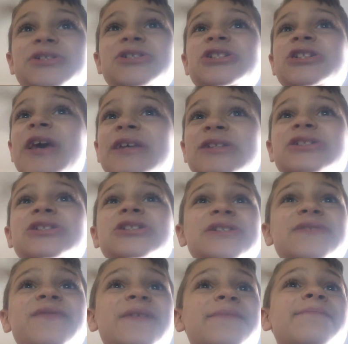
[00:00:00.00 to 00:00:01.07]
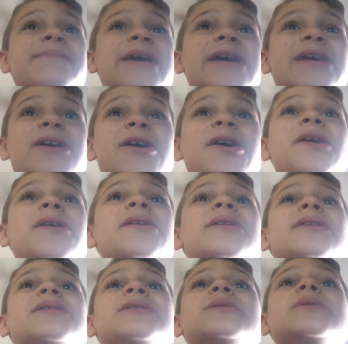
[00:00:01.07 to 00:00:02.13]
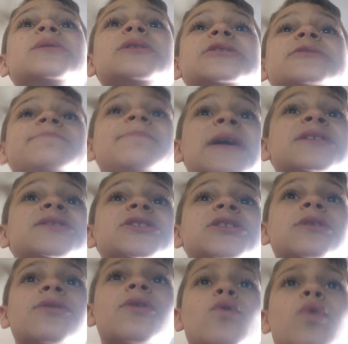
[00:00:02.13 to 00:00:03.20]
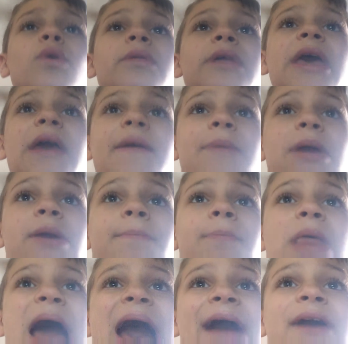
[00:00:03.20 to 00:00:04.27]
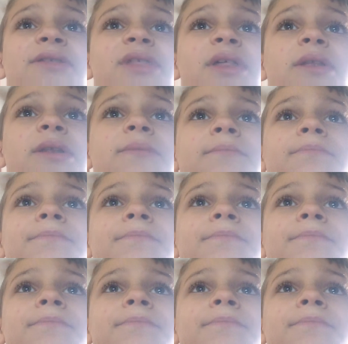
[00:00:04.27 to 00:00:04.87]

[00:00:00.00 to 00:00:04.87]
J- Jeevan Maker, Spencer the Cool Gamer, Black, L-